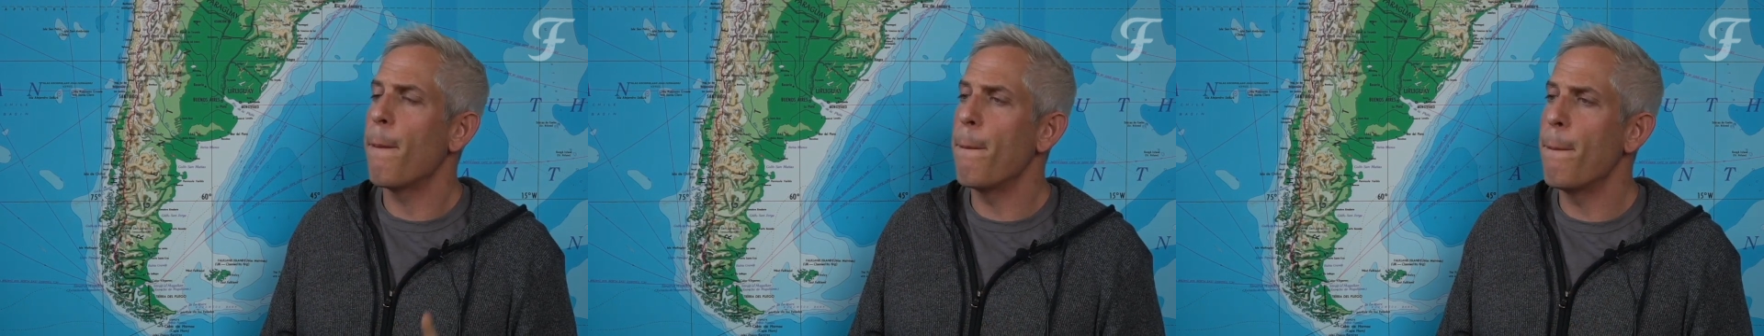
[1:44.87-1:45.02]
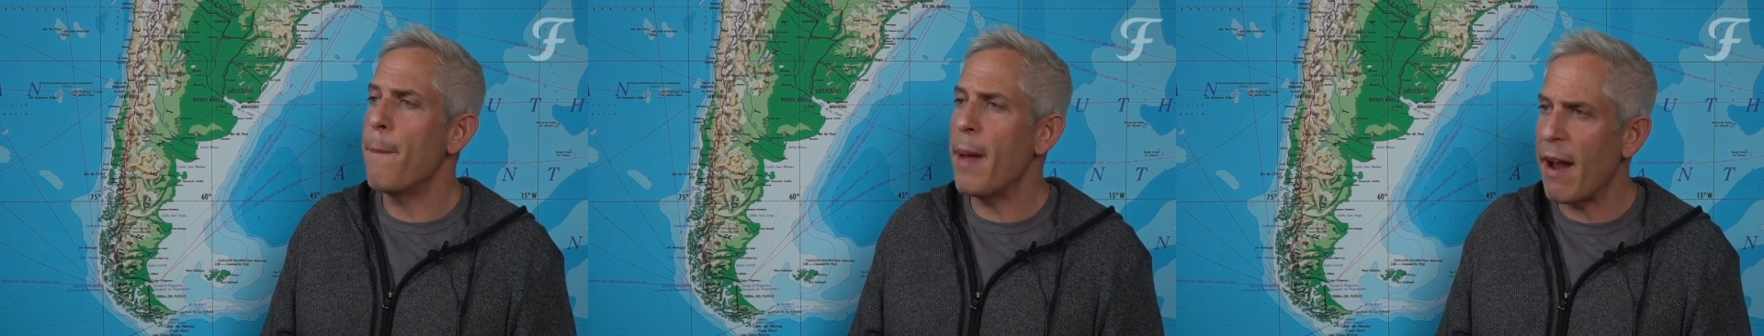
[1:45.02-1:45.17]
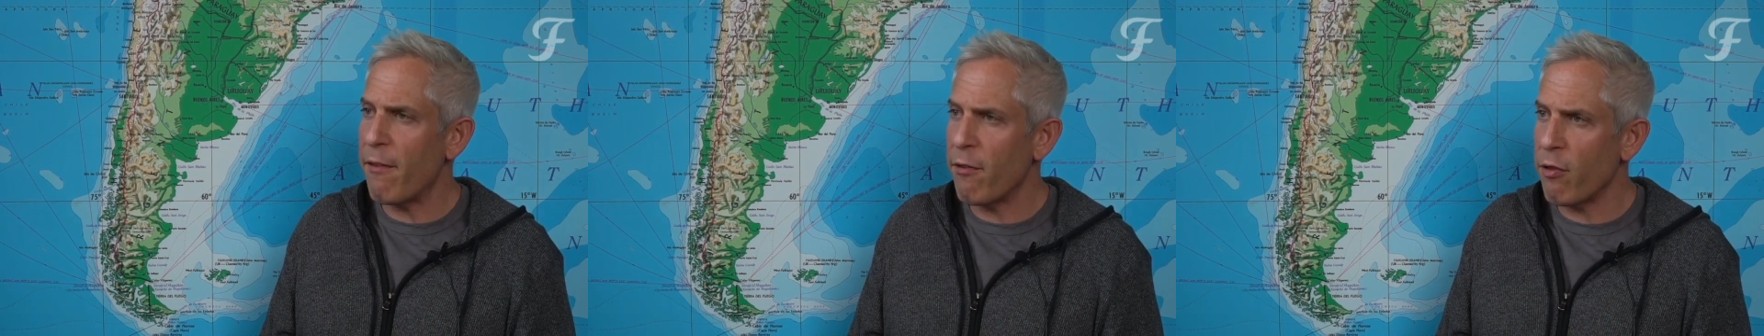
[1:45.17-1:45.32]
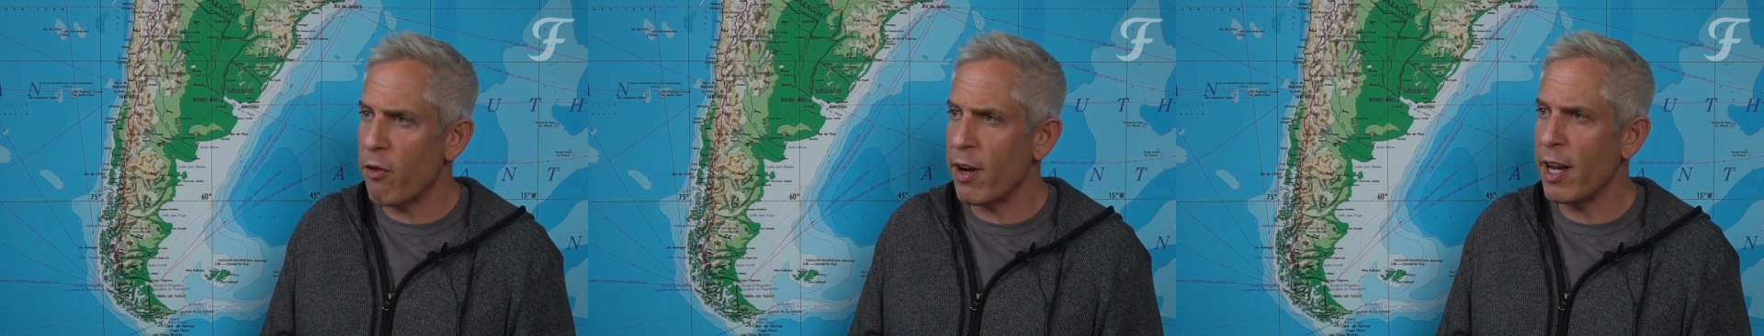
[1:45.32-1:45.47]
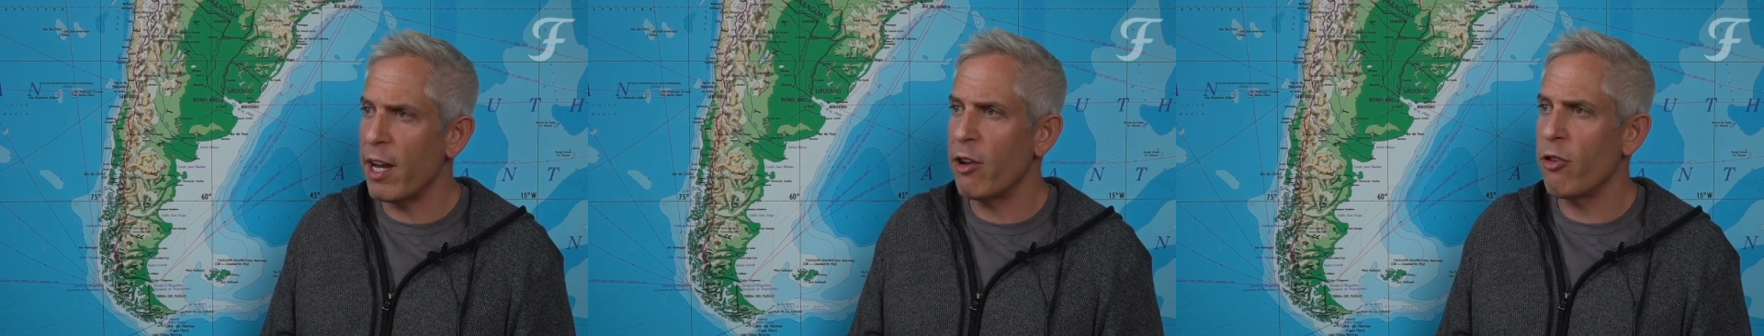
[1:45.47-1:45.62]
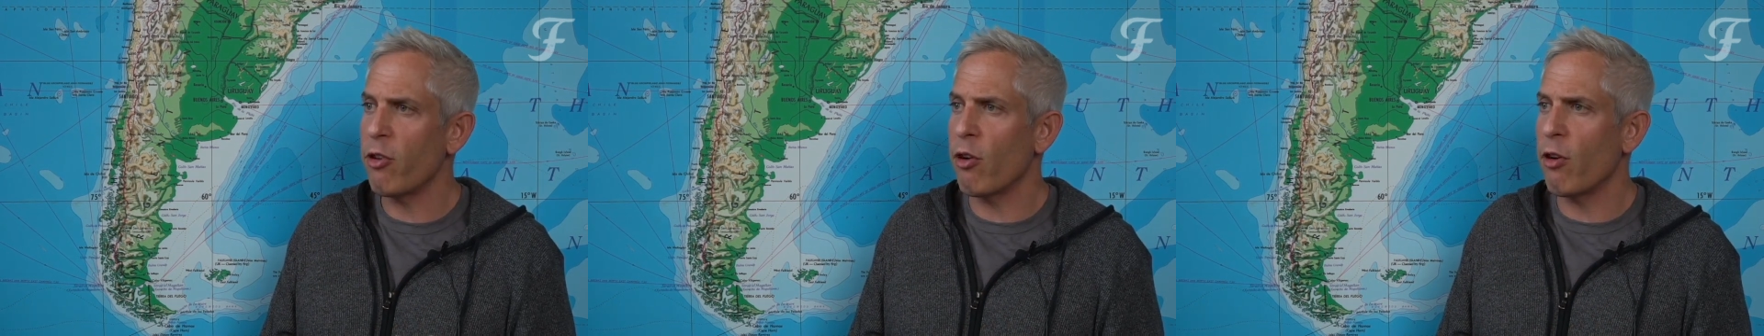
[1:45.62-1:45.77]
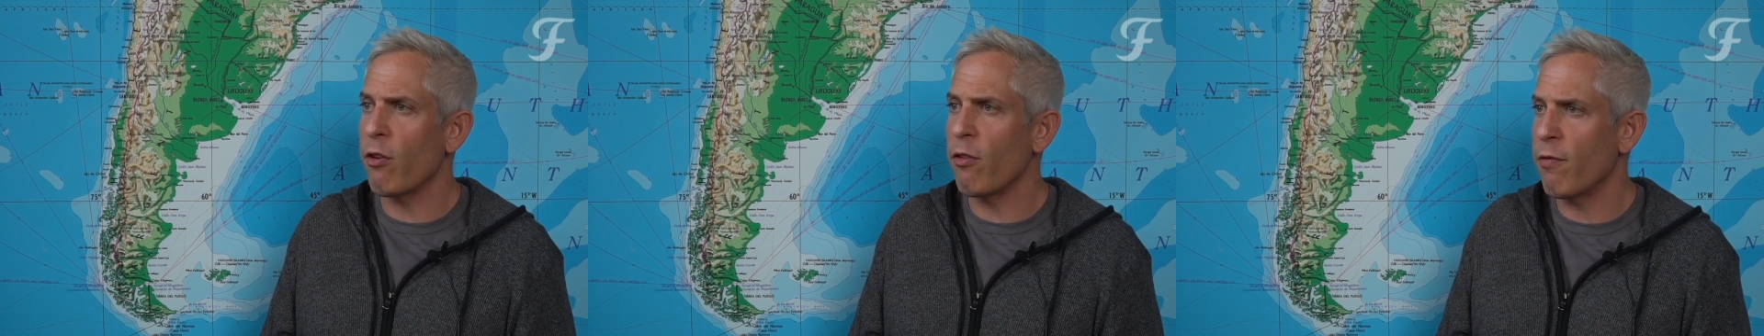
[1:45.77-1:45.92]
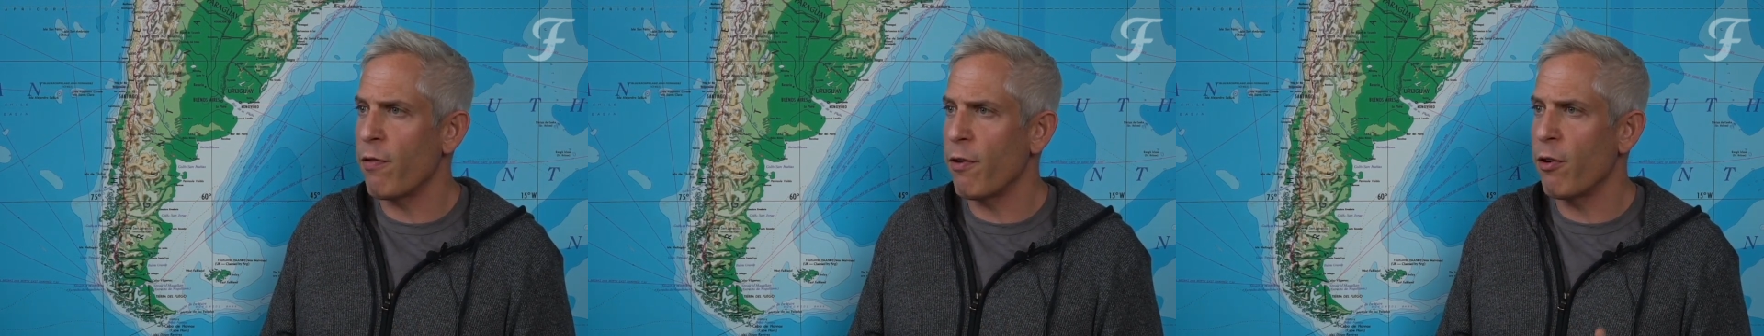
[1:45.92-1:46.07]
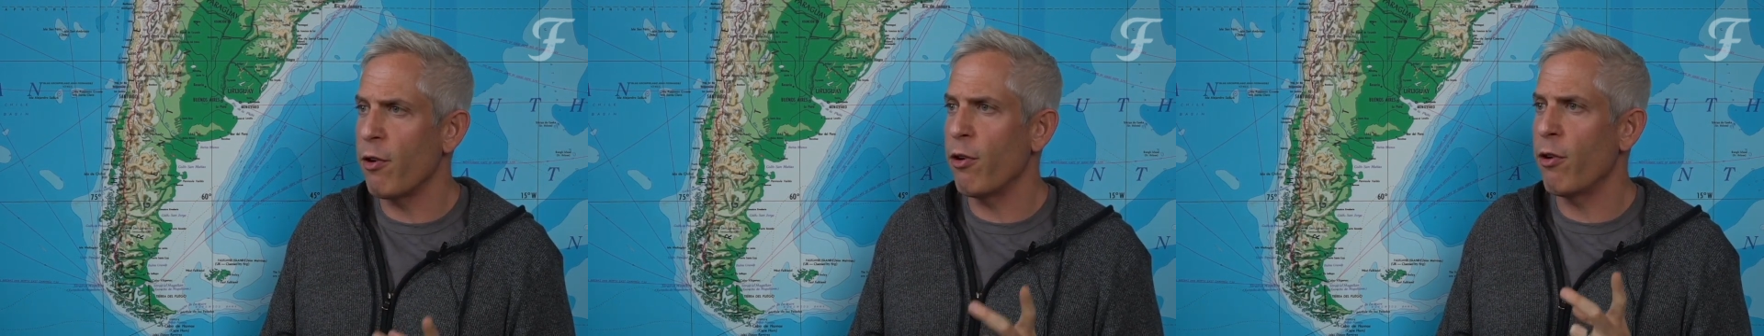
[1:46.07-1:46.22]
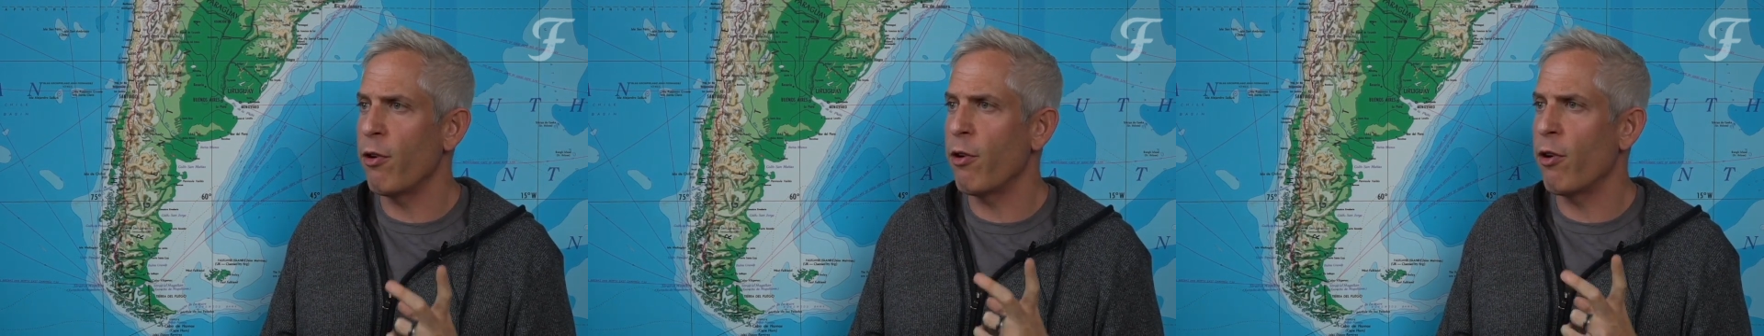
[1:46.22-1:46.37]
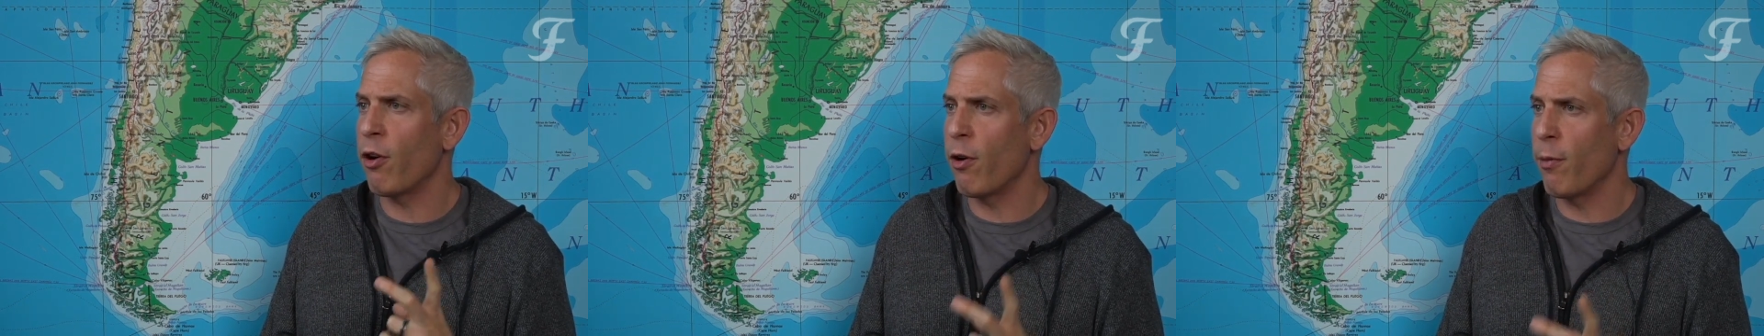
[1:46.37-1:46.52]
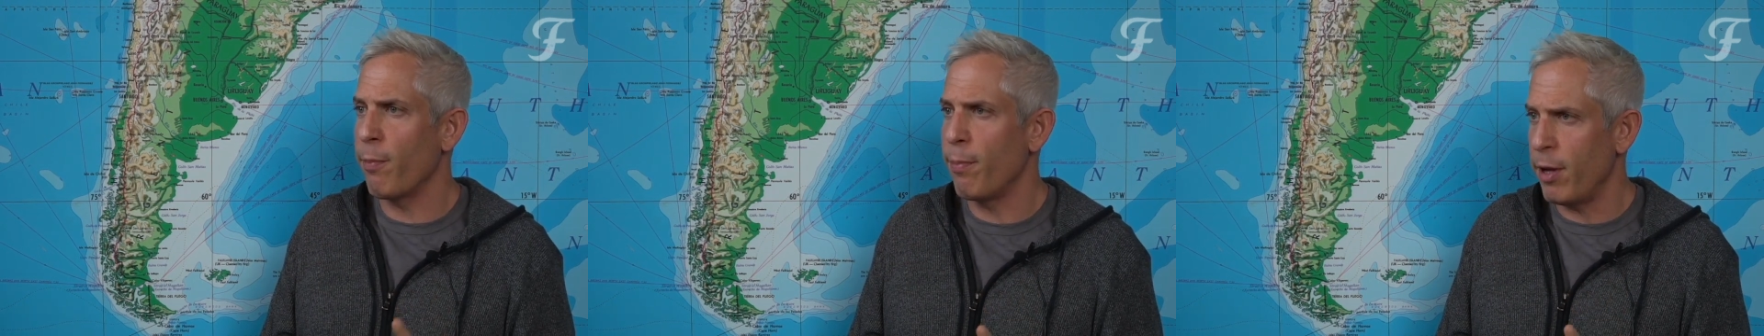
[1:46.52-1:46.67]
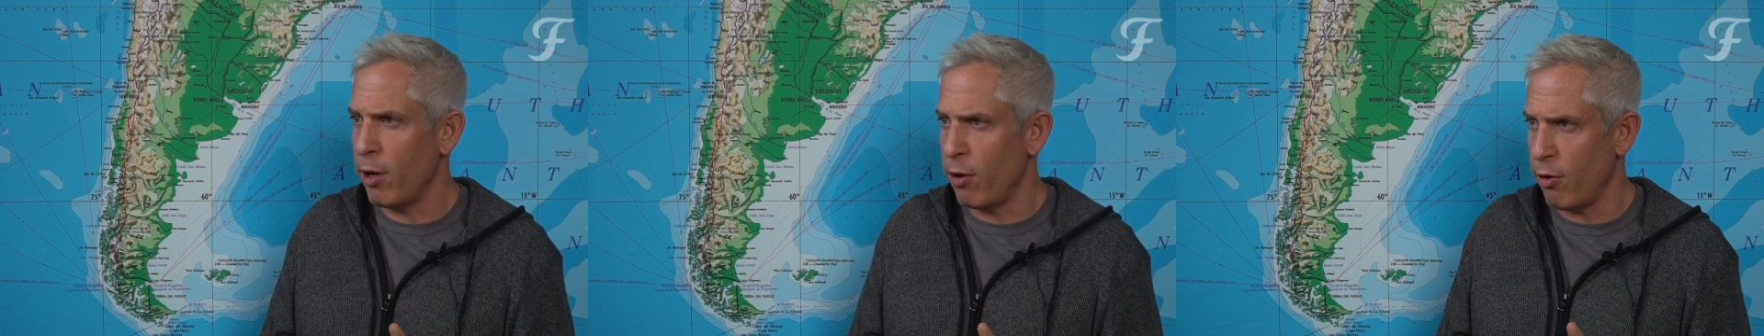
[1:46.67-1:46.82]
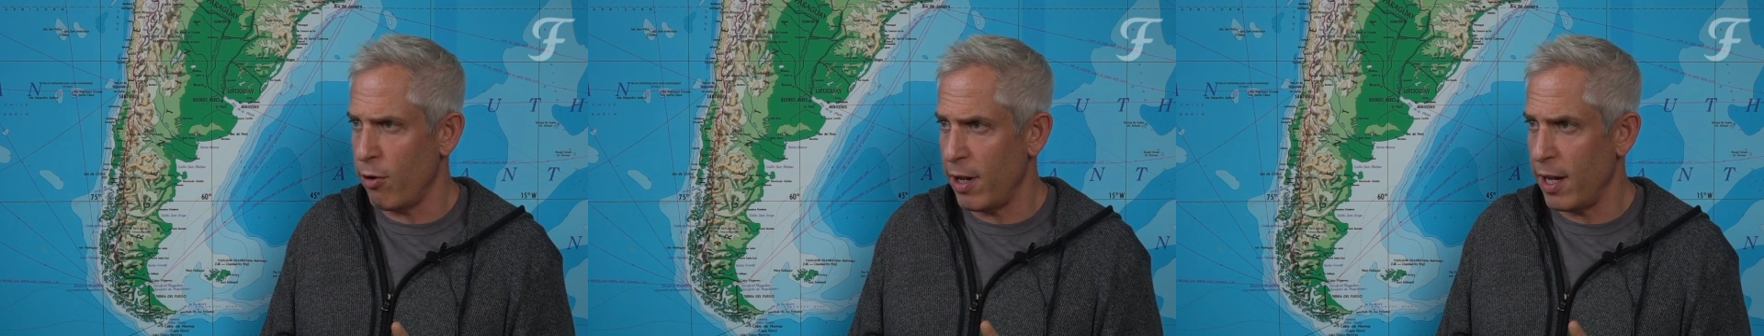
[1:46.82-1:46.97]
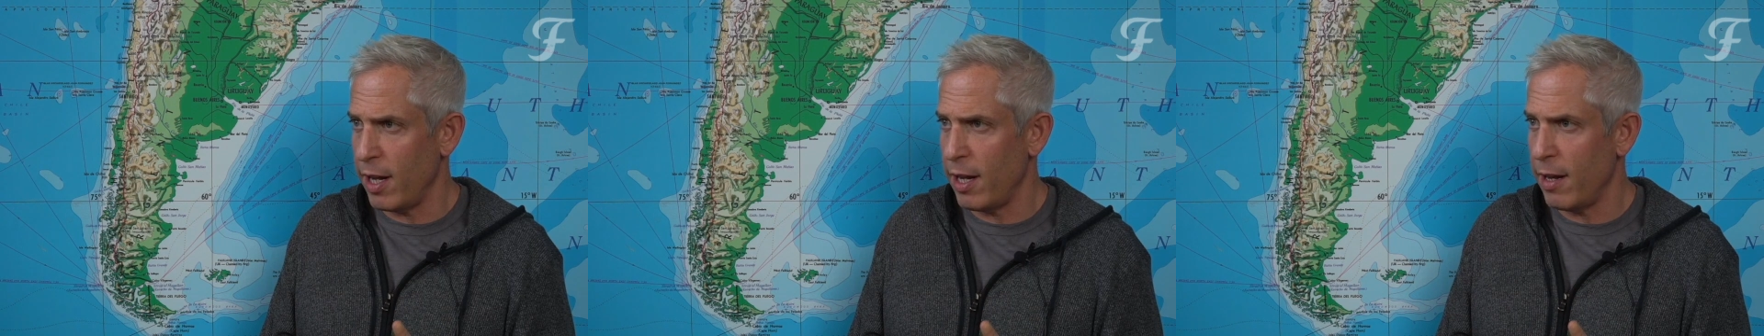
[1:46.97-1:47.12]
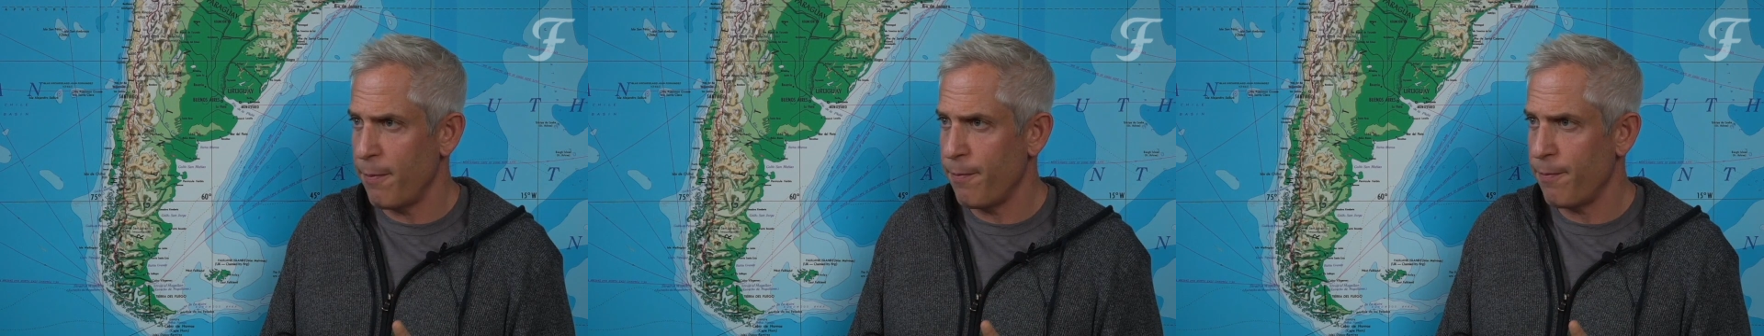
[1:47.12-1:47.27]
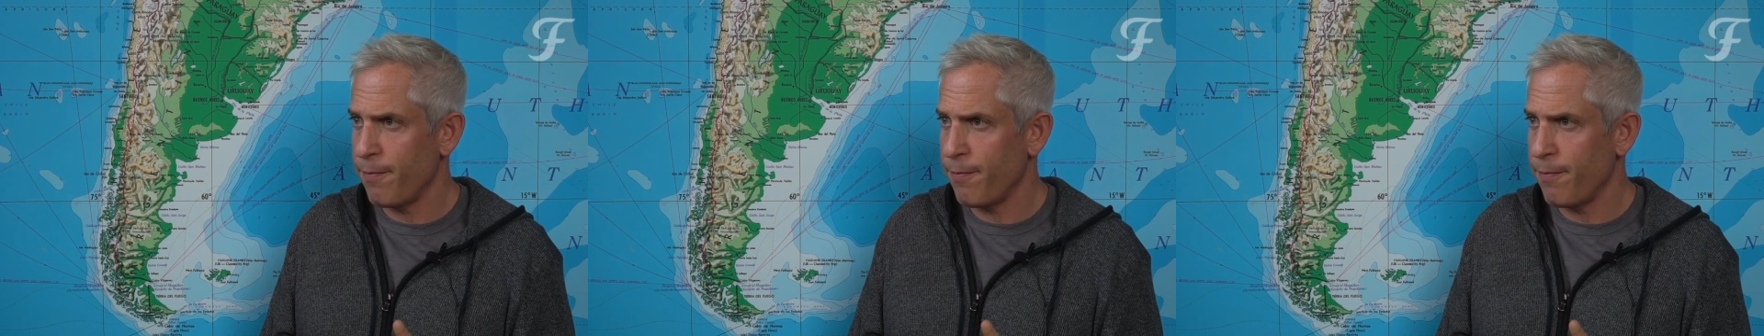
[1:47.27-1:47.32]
beverage or food or beauty,